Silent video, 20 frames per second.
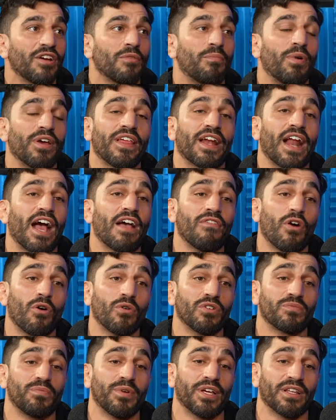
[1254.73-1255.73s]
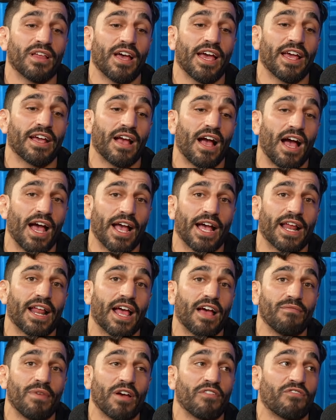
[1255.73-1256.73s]
But then I've always been like, I gotta
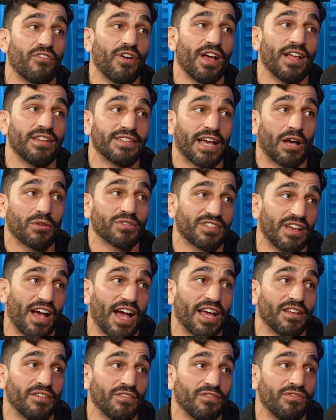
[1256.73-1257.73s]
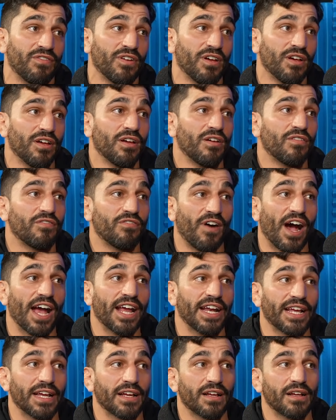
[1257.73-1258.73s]
have my friends outside of
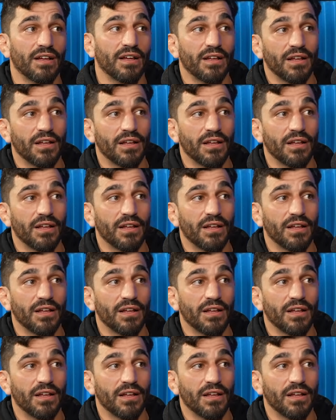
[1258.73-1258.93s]
fighting.